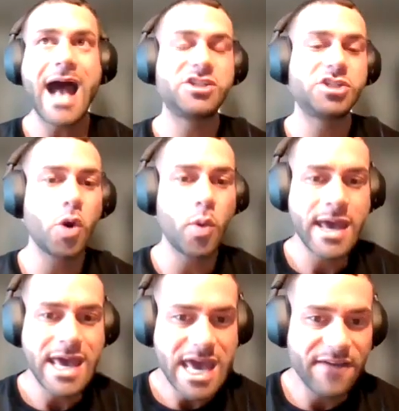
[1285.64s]
And so,
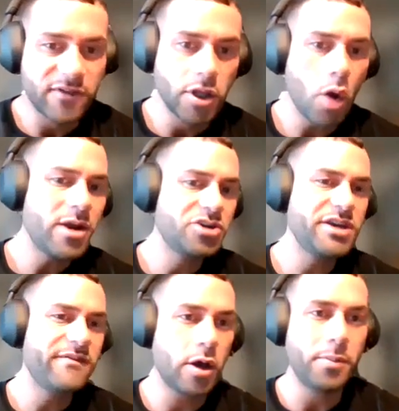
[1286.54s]
if low
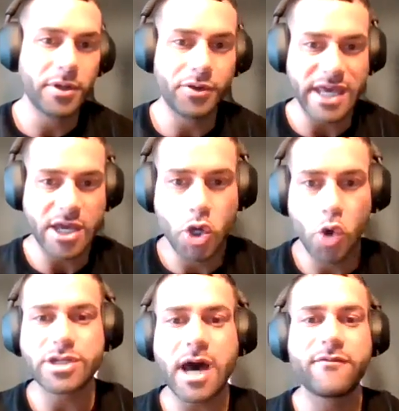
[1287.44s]
energy availability
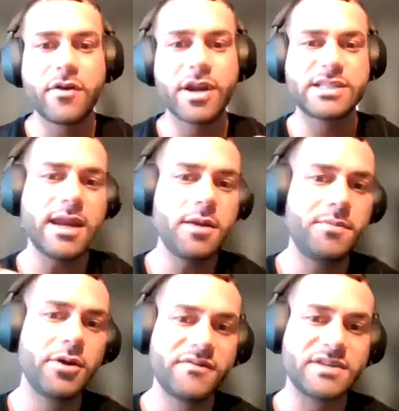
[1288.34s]
goes on for an extended
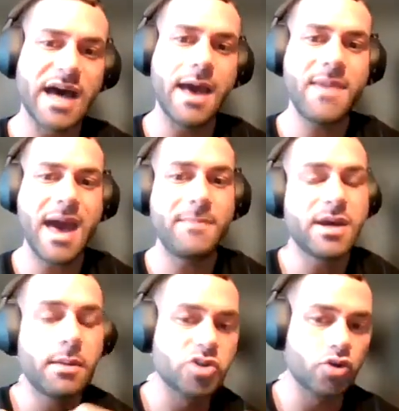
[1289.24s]
period of time and
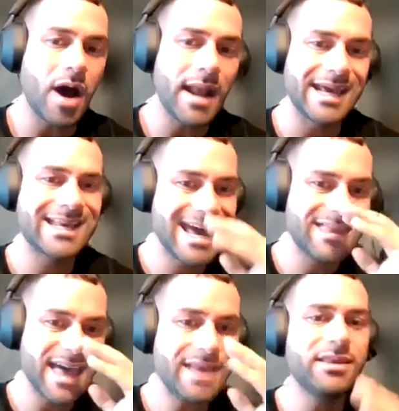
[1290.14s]
becomes chronic,
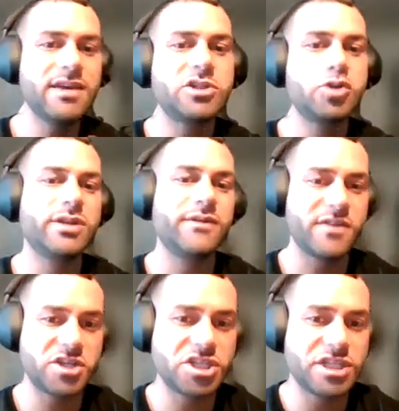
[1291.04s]
it then leads to a
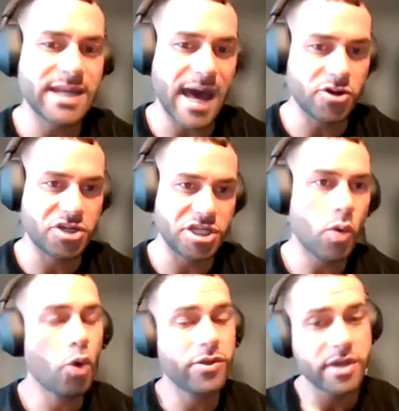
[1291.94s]
deficiency in
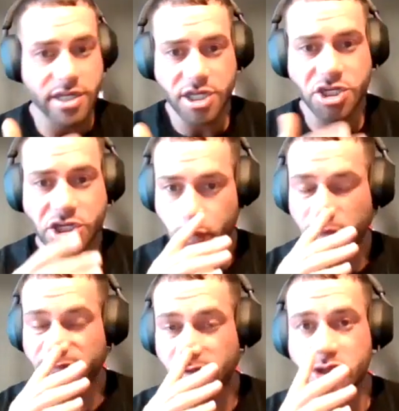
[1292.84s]
energy, or the condition
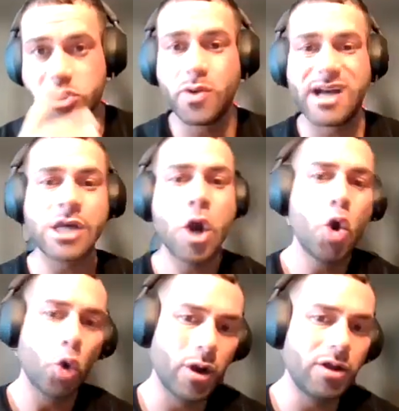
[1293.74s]
referred to as
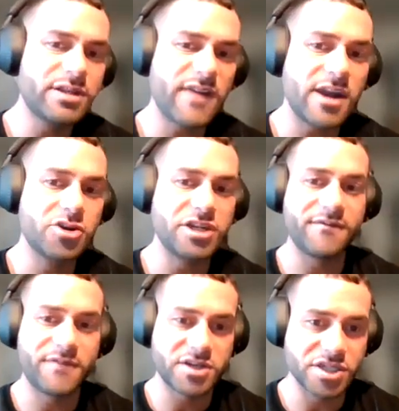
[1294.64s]
relative energy
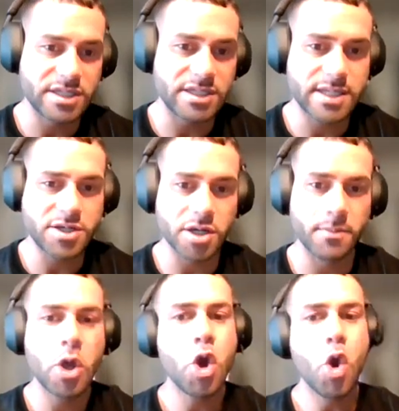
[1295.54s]
deficiency
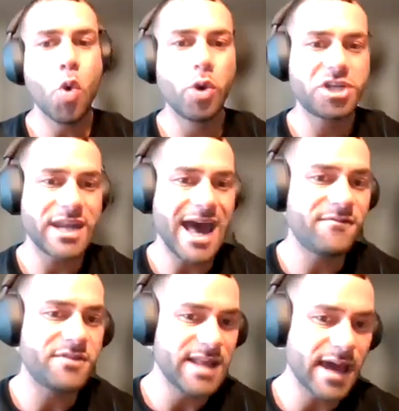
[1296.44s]
syndrome, which can
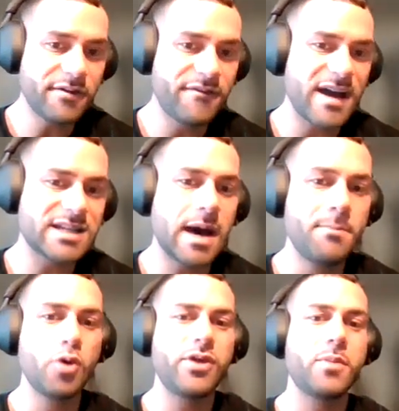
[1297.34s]
have negative effects
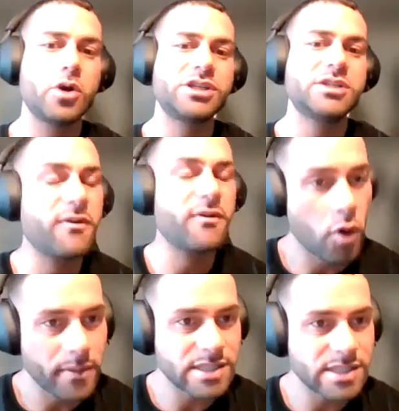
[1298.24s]
on both a person's
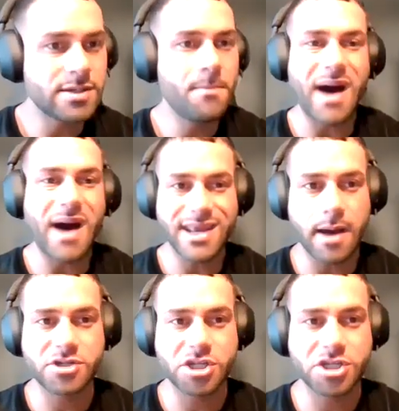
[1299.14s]
performance, body
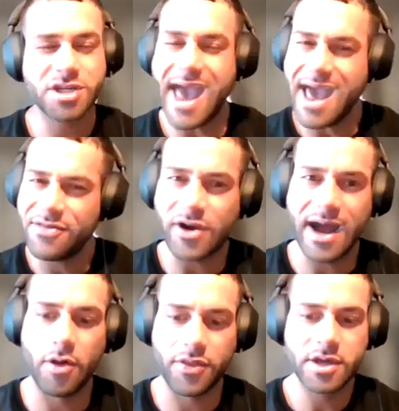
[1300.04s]
composition, and their
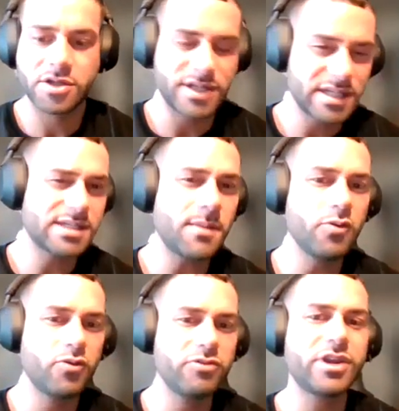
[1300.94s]
health. So, this is
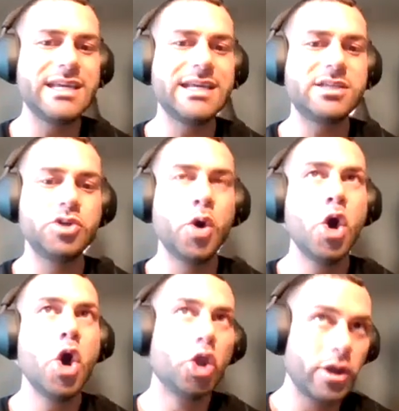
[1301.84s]
something we really need to
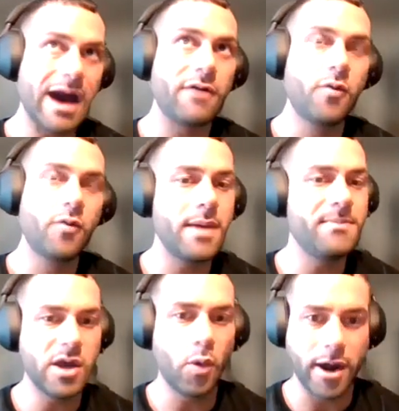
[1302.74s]
look out for
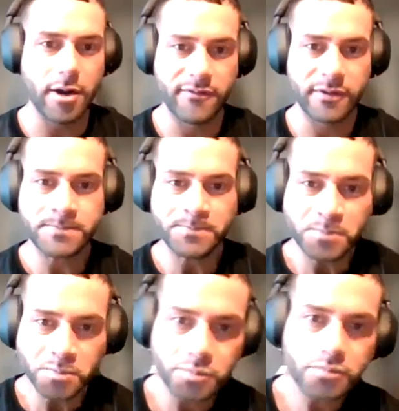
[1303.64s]
and be aware of.
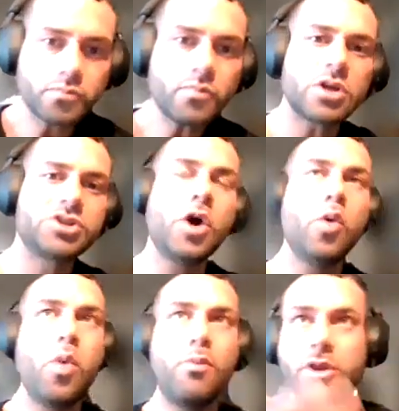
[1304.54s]

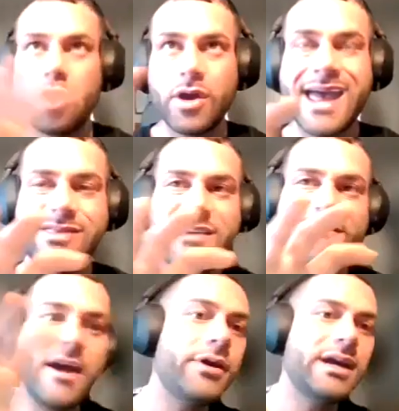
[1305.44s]
So, when we look at the
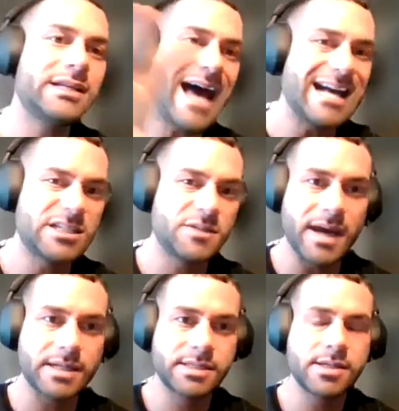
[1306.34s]
various
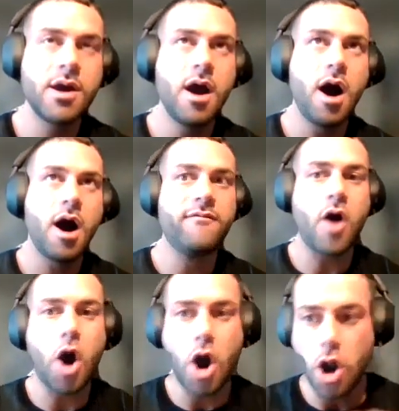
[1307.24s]
aspects
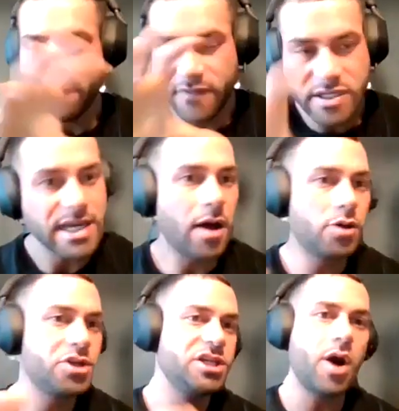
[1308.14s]
of our
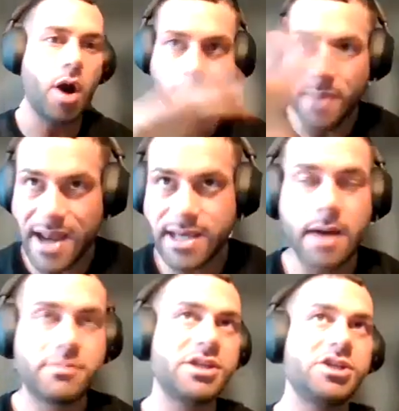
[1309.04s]
physiology, our body
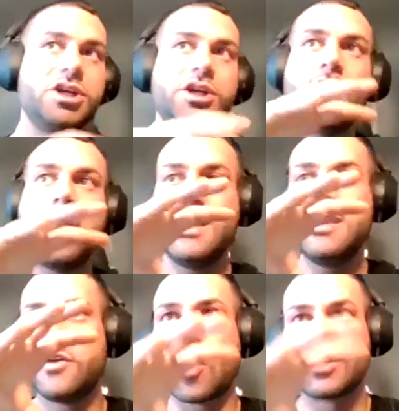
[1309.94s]
composition,
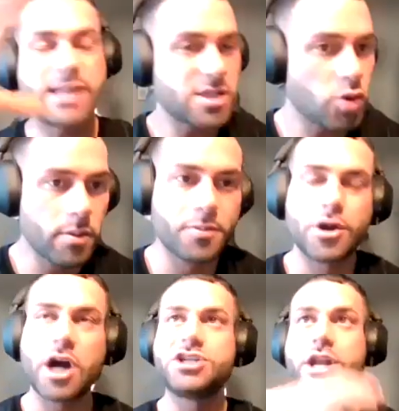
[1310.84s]
even our sex hormone
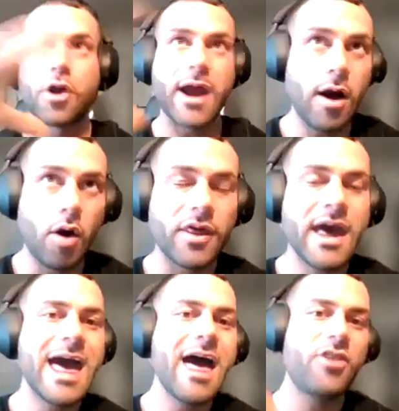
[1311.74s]
production, our health
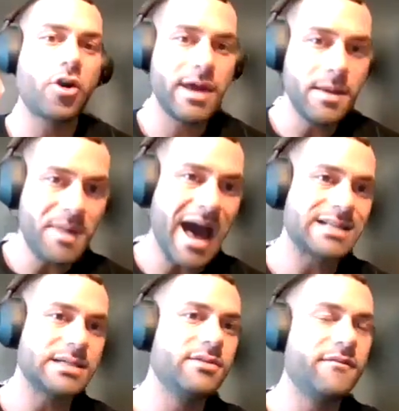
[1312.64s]
that are
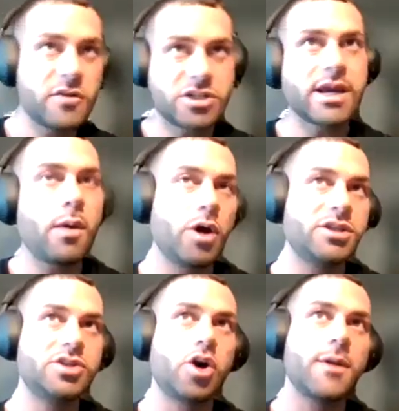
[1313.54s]
impacted, the first thing I
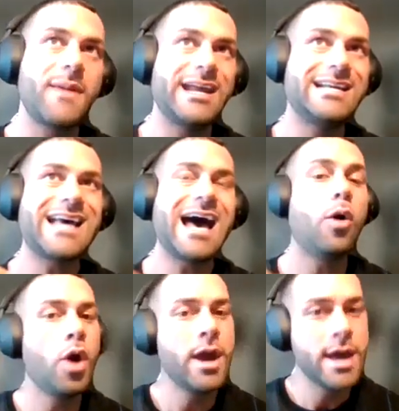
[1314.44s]
want to talk about is
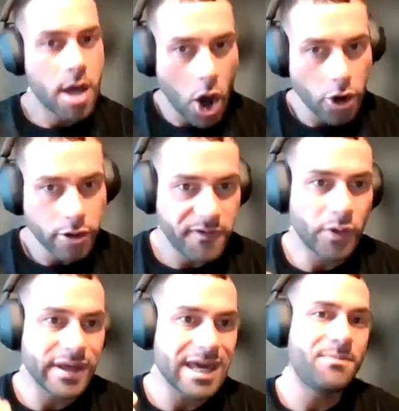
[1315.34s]
how
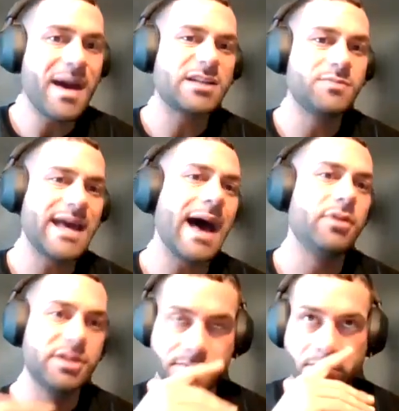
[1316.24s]
underfueling impacts
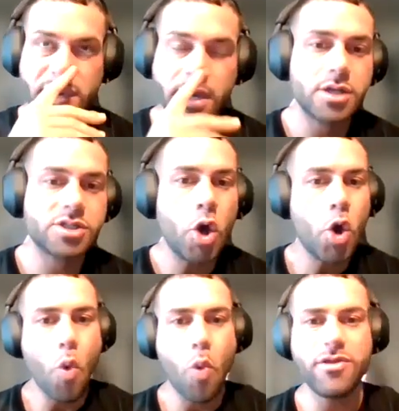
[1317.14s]
metabolism, because
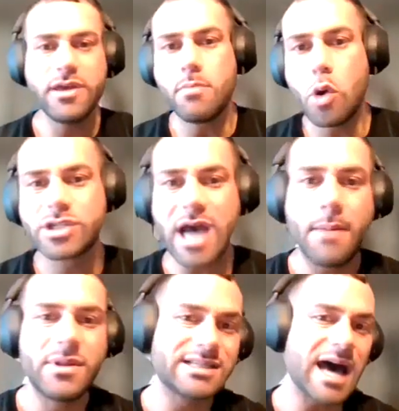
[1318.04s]
one of the most
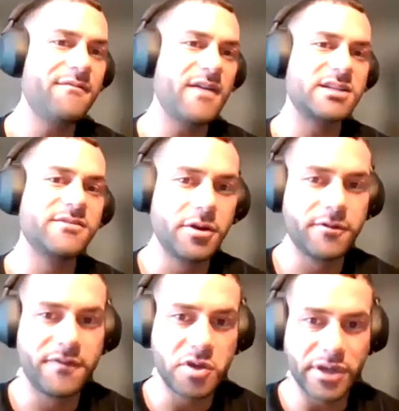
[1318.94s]
common side effects of
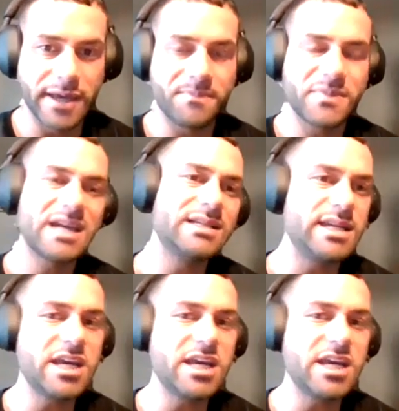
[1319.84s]
underfueling is a